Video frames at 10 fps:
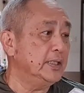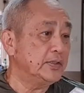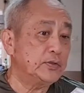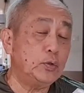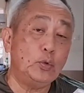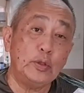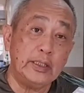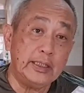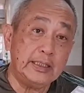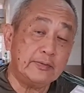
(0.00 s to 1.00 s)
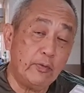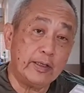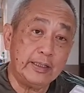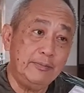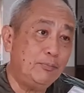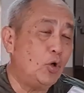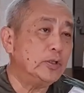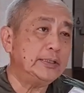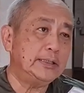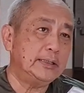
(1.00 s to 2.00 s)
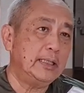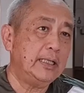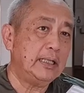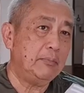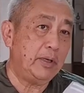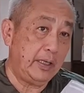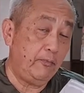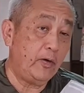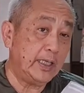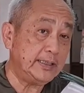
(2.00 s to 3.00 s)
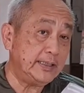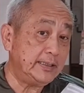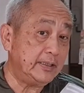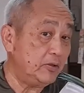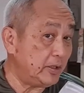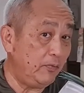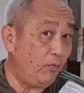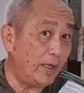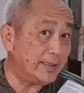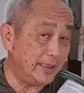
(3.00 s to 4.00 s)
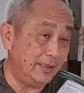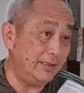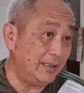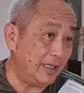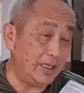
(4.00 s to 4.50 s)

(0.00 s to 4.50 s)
so it is very important that my advice is invest in